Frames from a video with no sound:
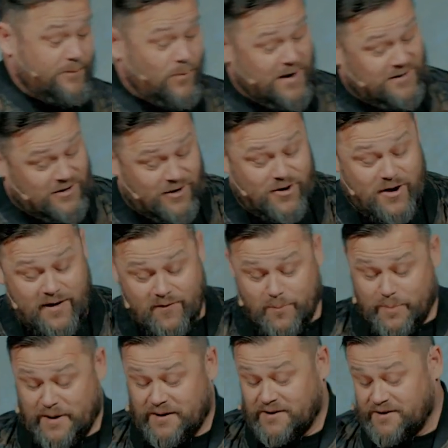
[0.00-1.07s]
Wait till you have
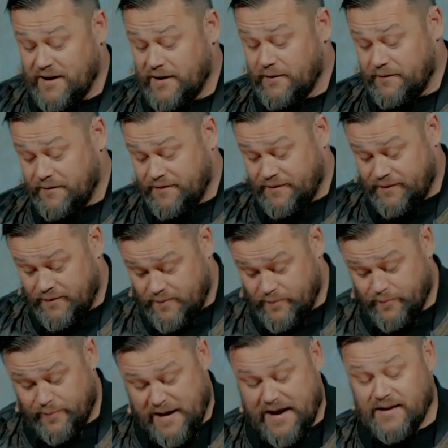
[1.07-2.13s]
a big set of
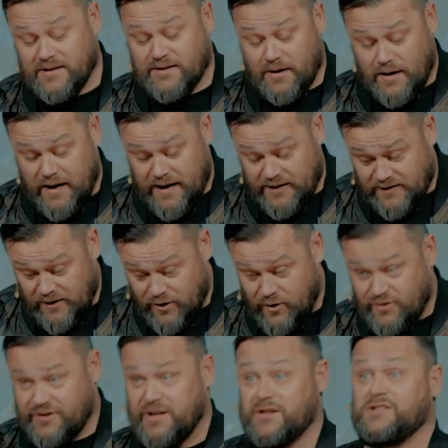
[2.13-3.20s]
bear's eyes and
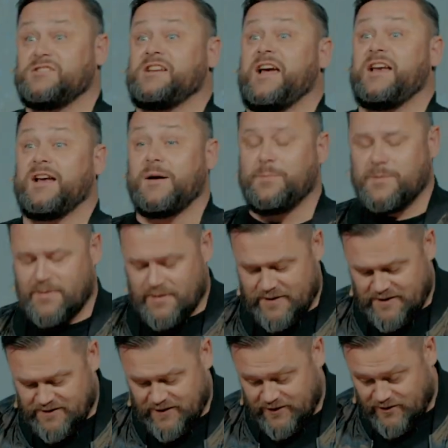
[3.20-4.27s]
you see it stand up in the
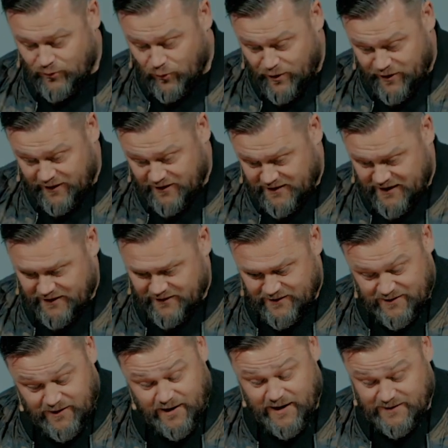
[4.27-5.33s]
distance and all you can see is
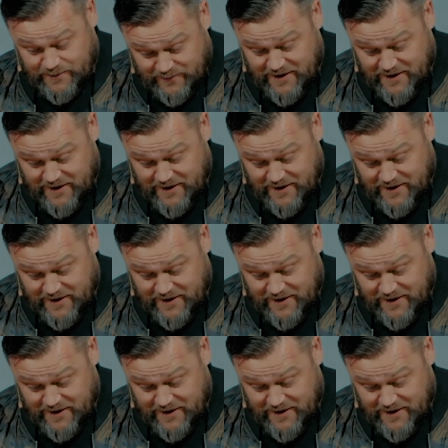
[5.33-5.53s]
its eyes.